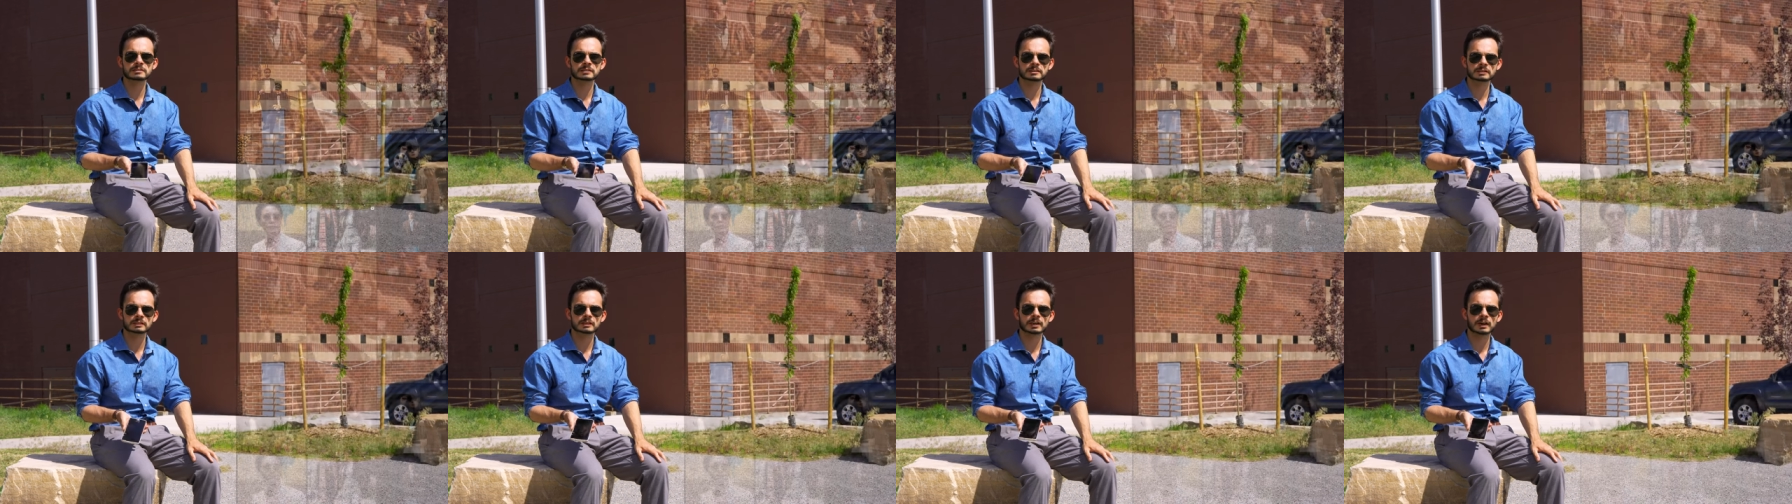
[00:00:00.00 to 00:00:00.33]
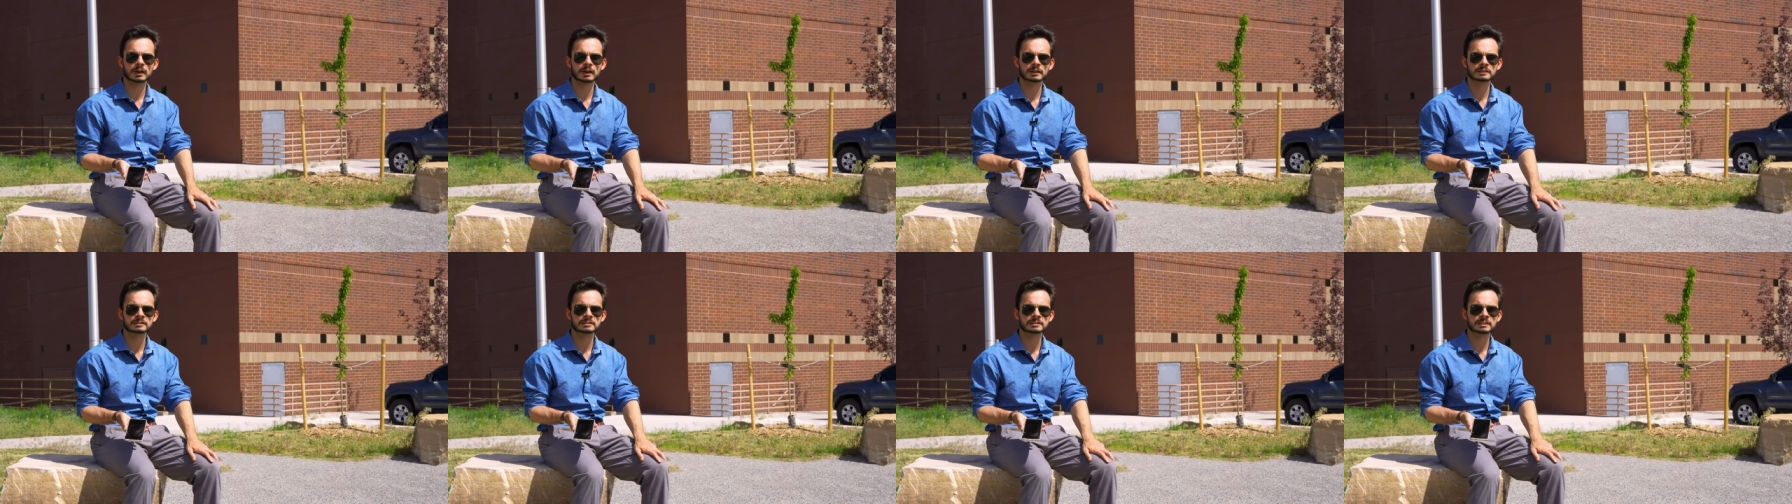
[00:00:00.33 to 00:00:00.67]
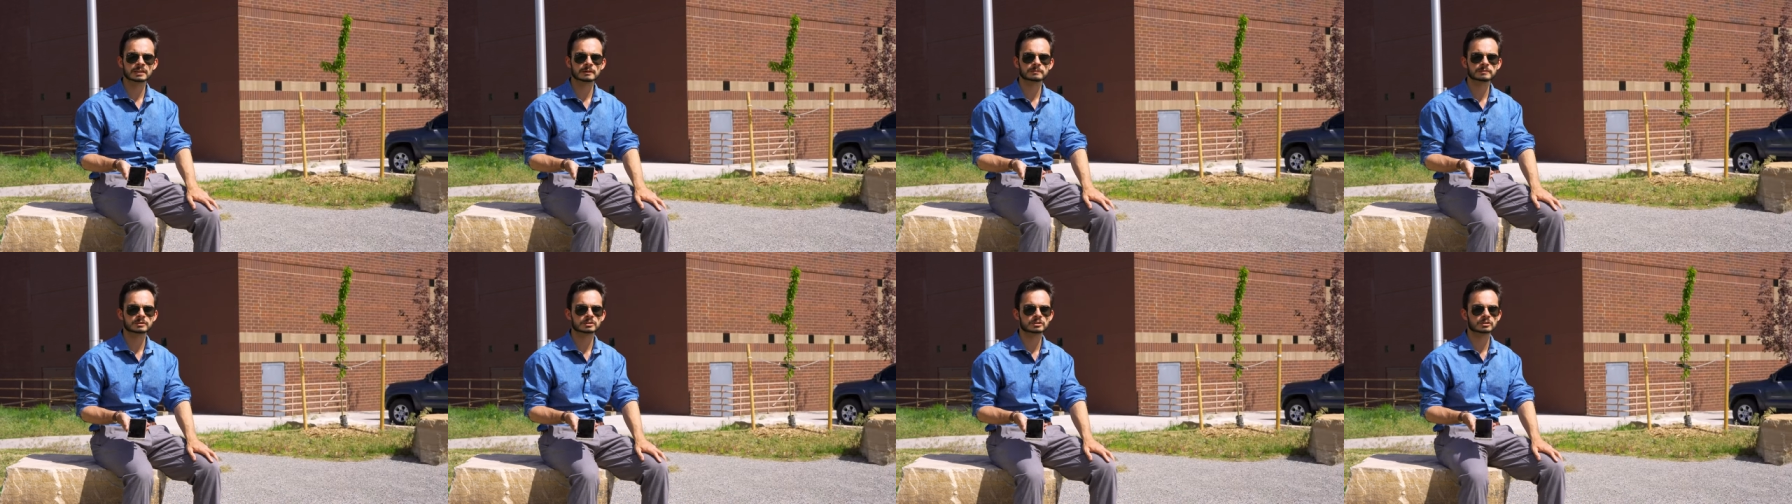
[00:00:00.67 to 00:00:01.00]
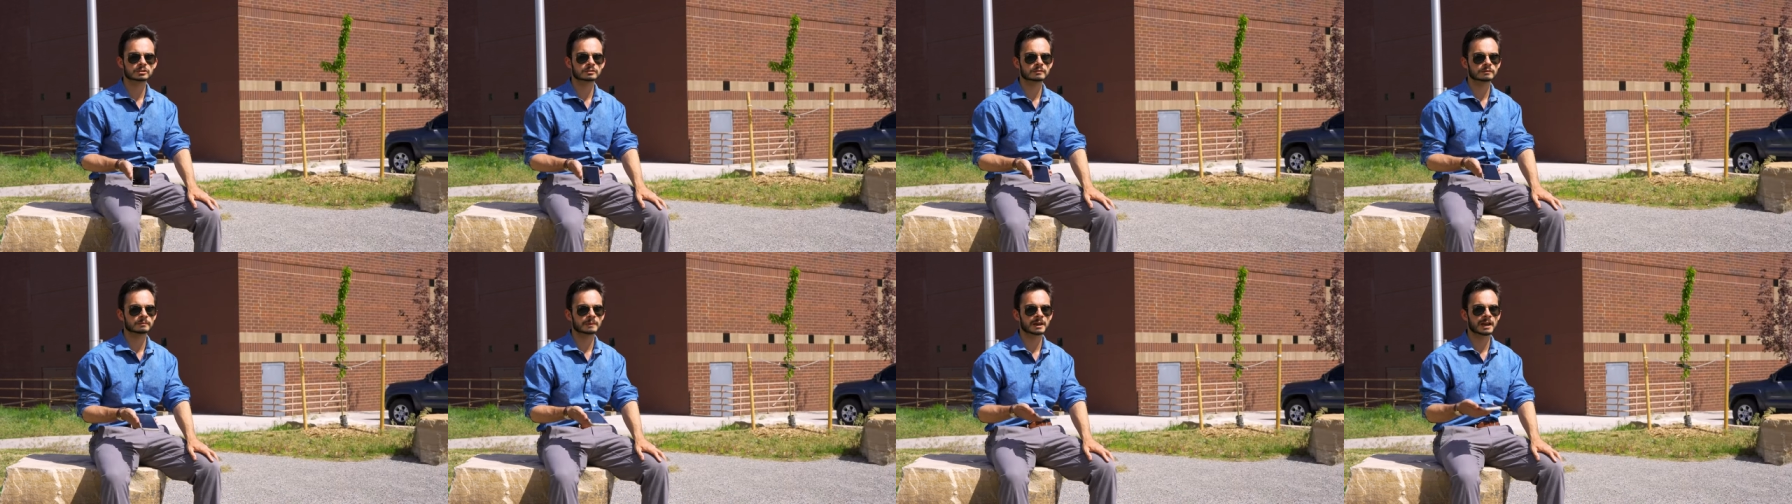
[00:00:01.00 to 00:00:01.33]
and concepts
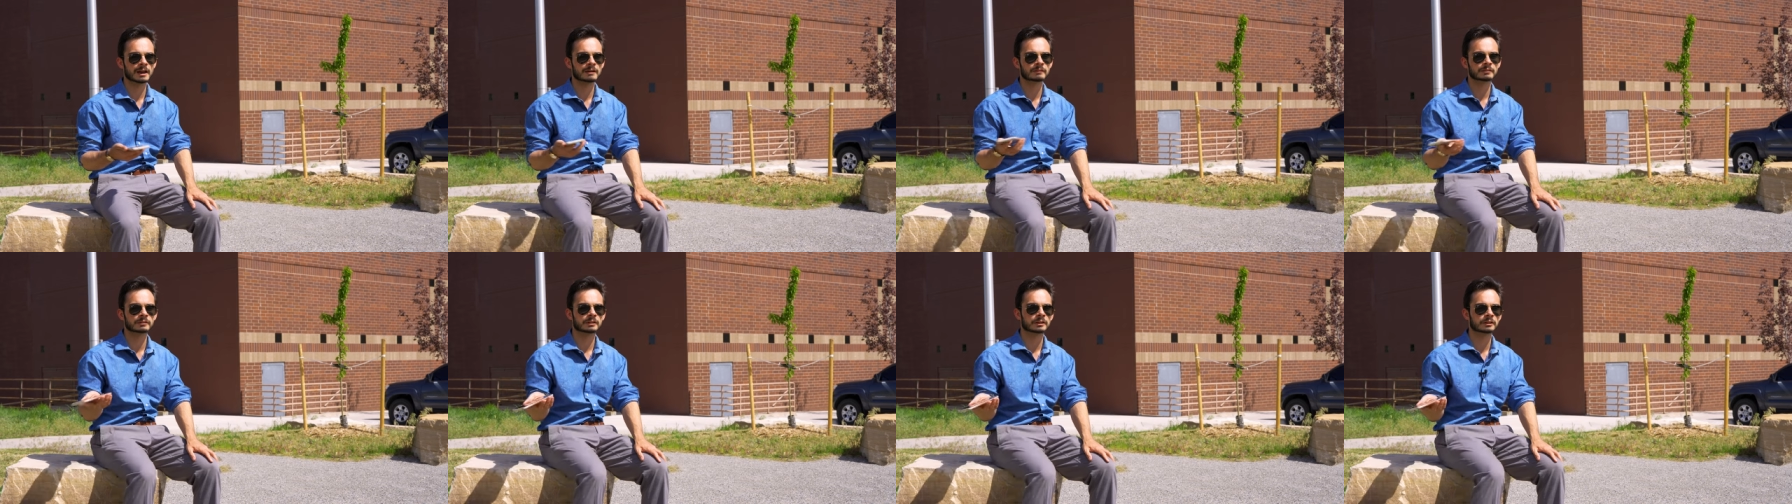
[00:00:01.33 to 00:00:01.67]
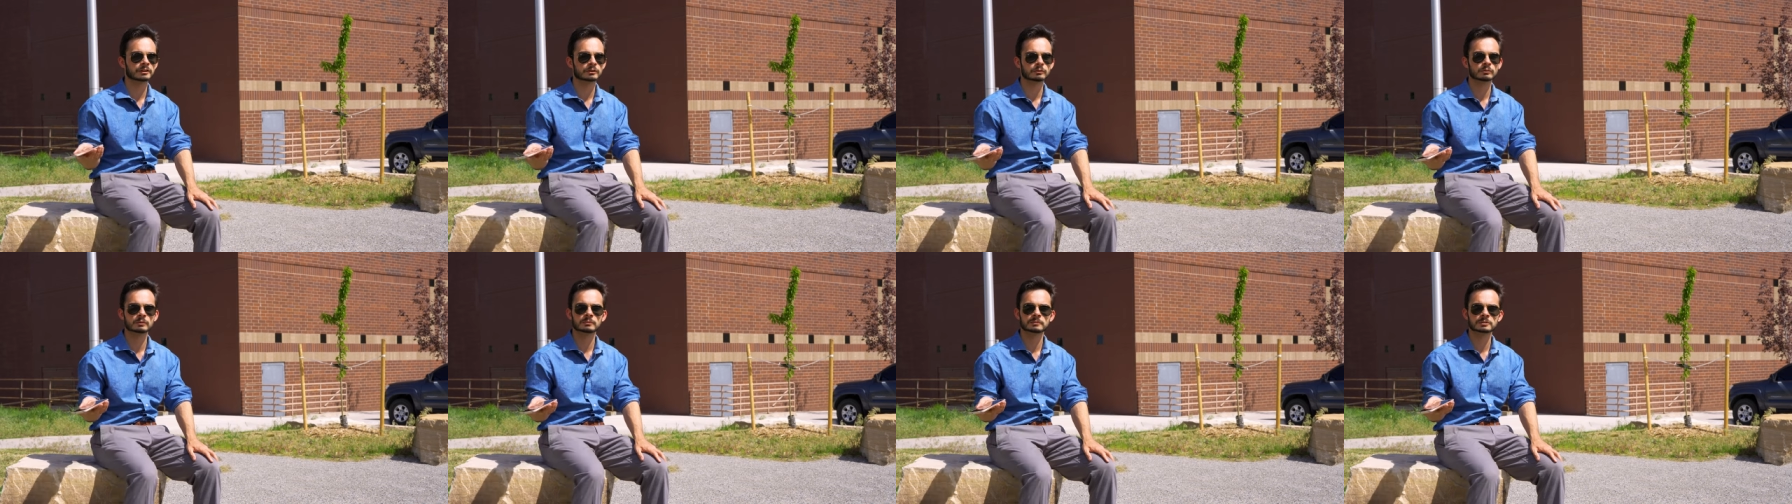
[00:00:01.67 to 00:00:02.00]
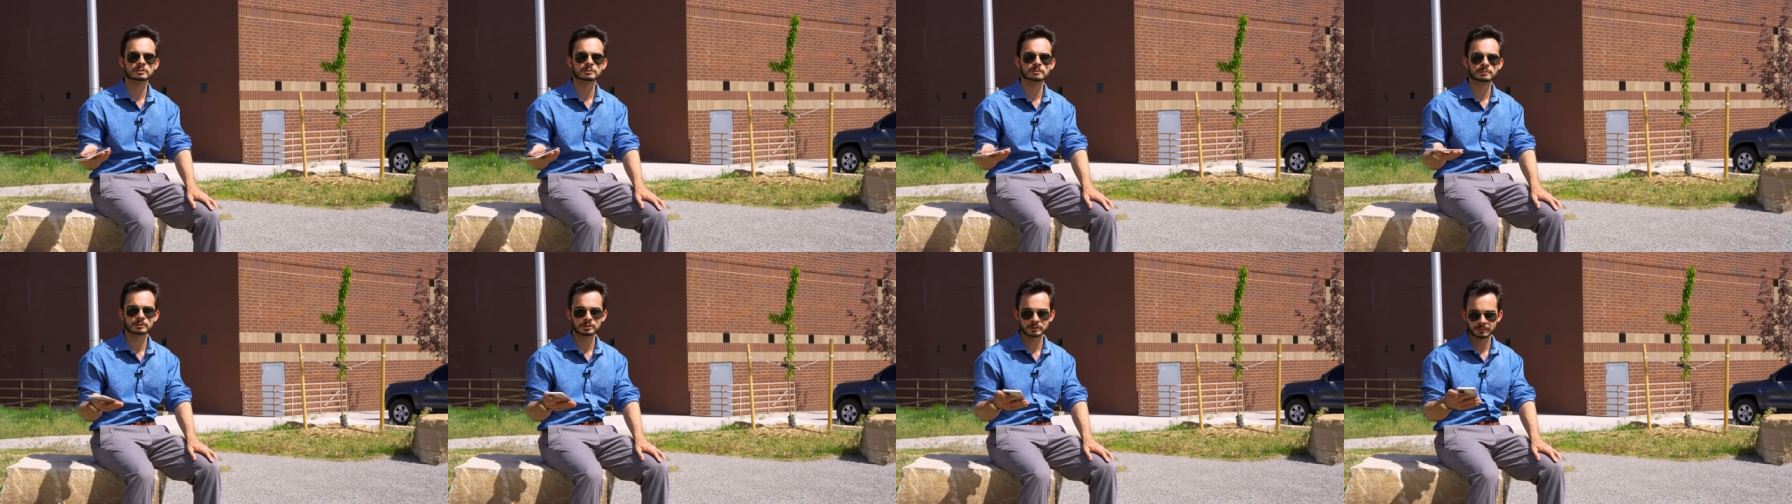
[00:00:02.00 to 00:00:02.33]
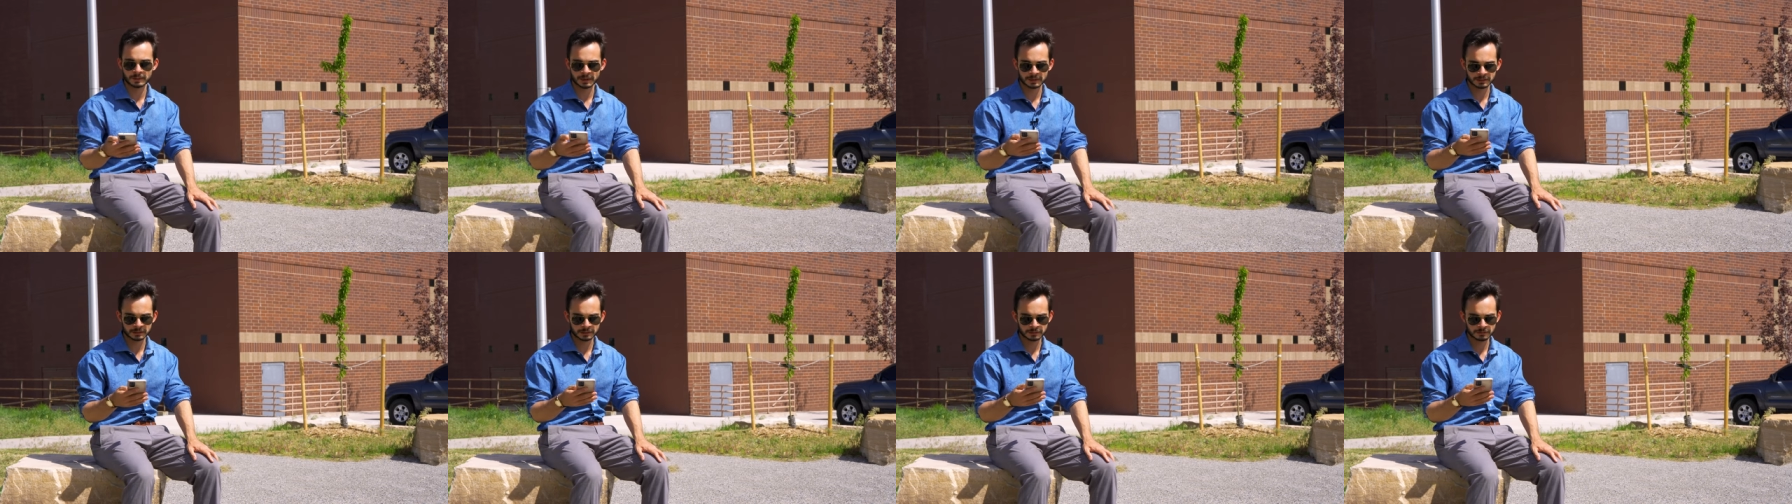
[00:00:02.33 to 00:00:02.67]
just from having like a woman's
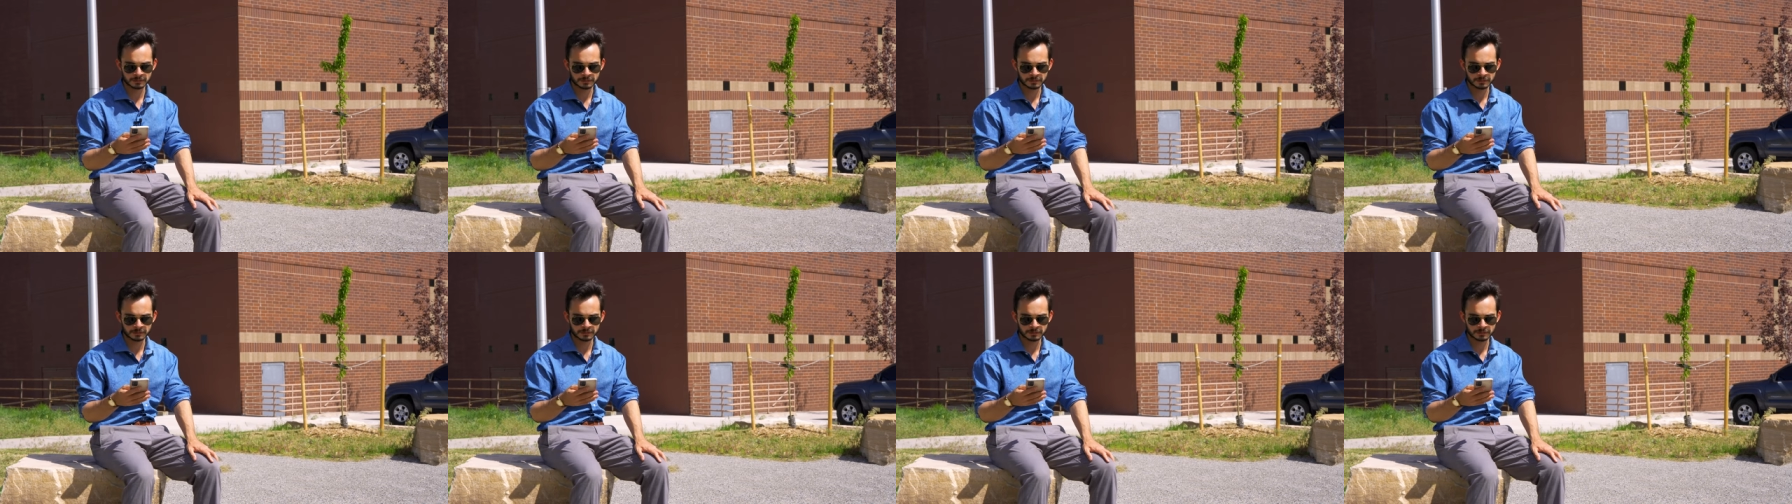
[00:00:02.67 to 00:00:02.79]
perspective